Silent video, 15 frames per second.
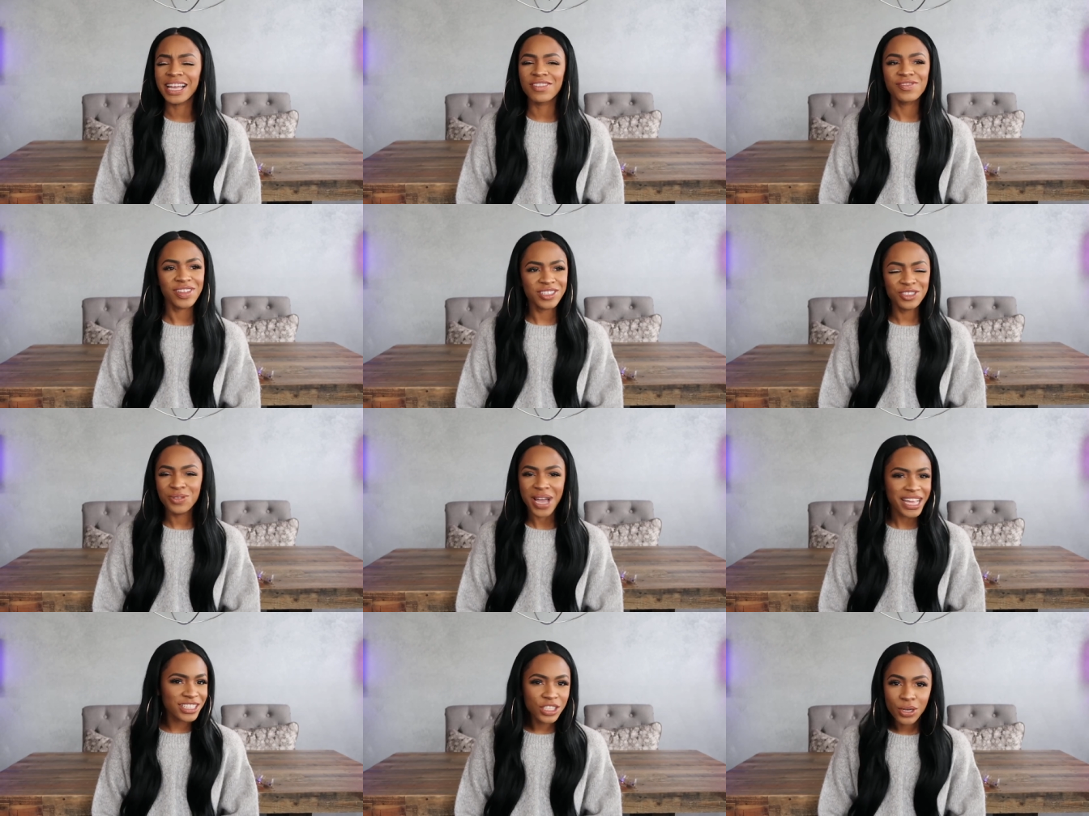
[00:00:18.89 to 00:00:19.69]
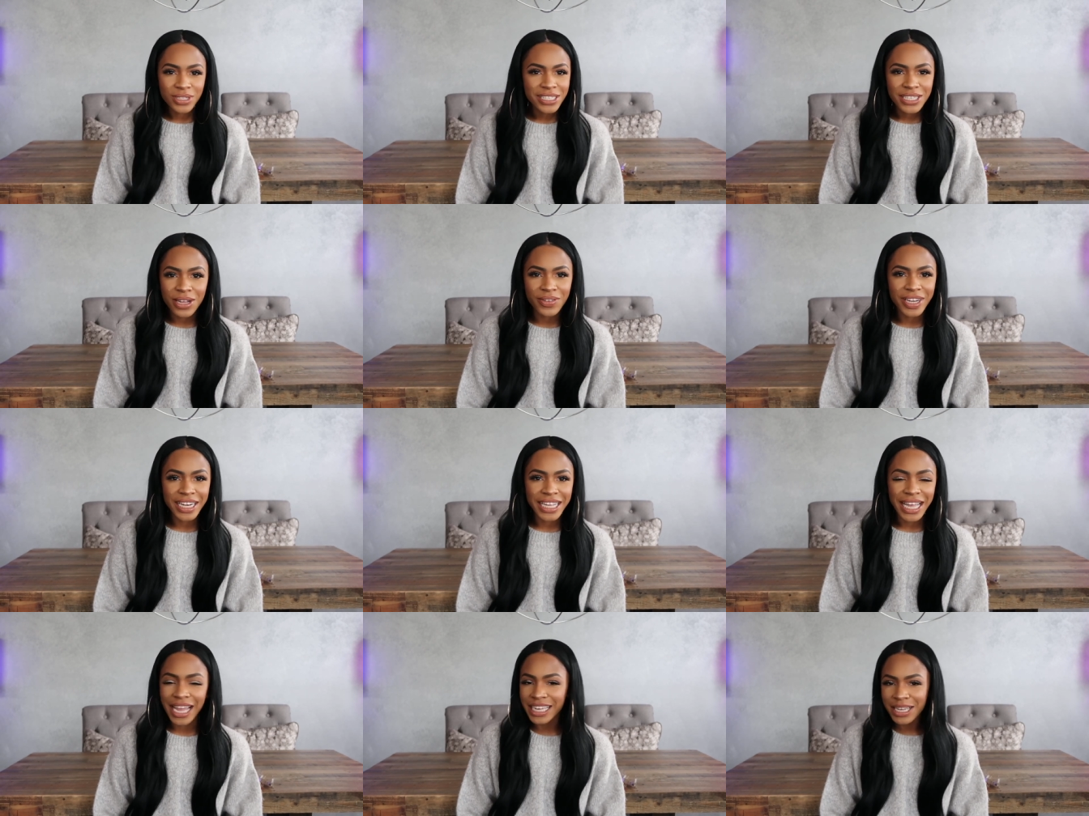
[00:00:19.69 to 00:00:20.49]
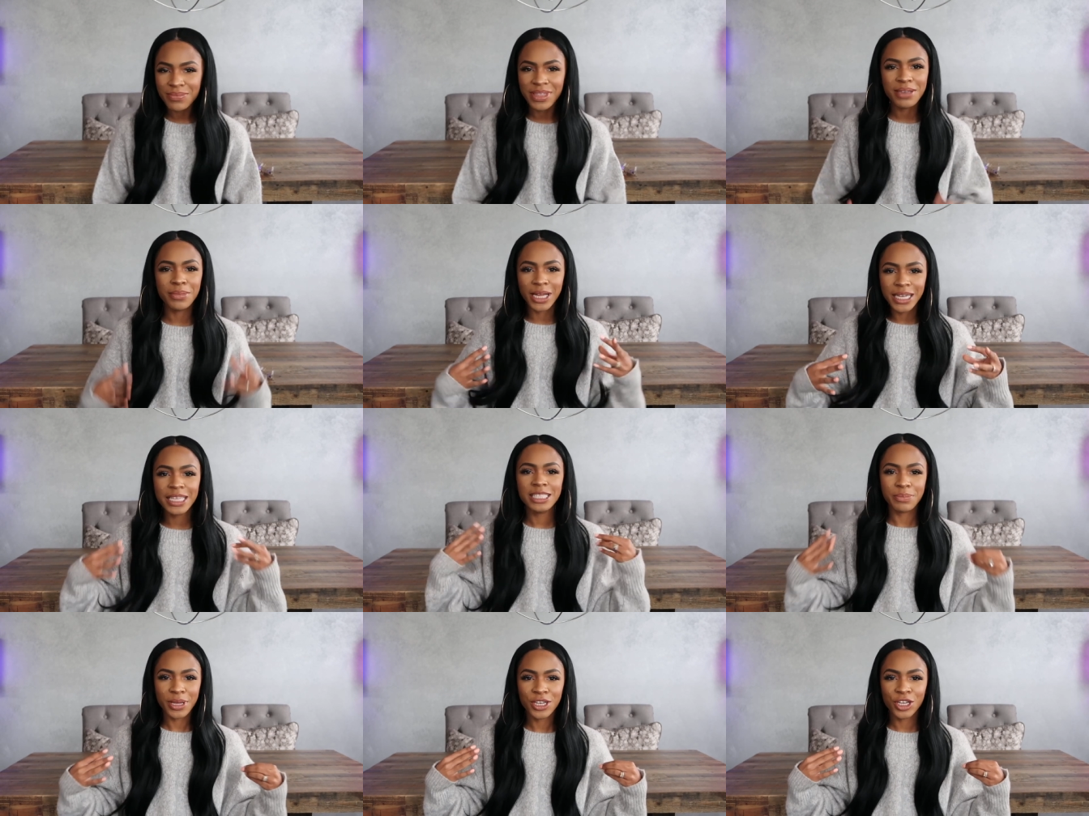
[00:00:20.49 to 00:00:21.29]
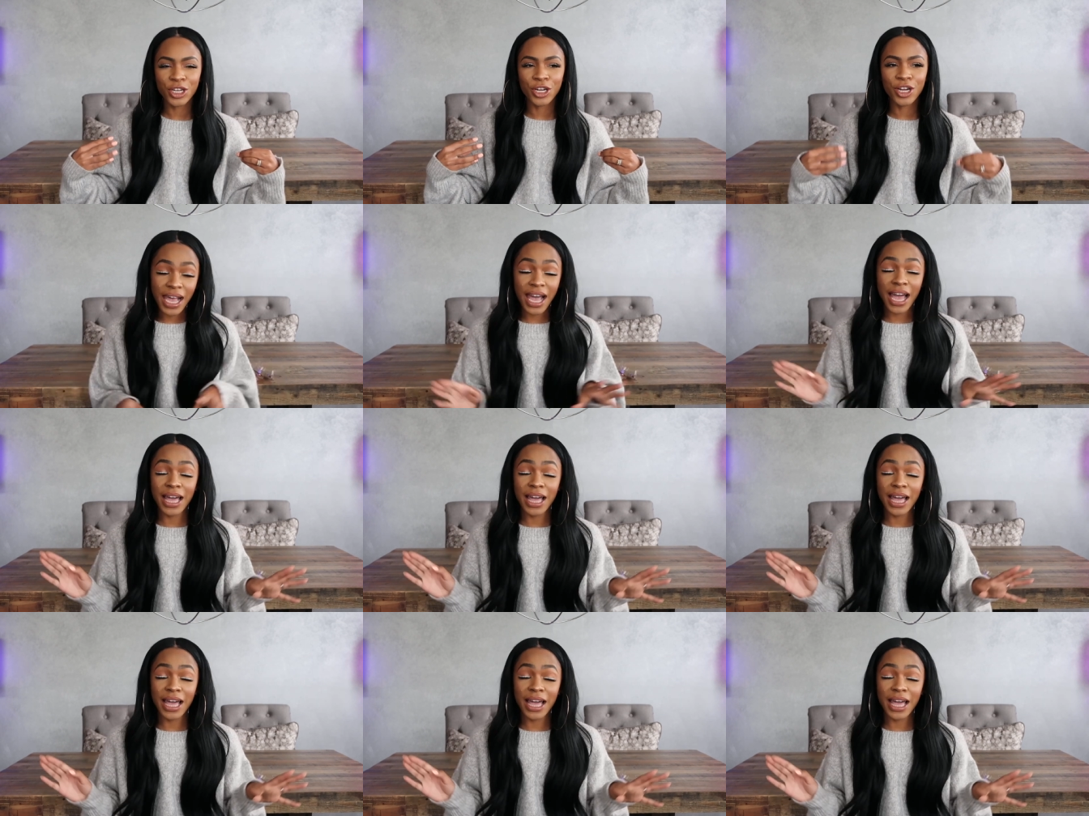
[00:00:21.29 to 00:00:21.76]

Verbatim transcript: I've, you guys know this already. I am the money spender.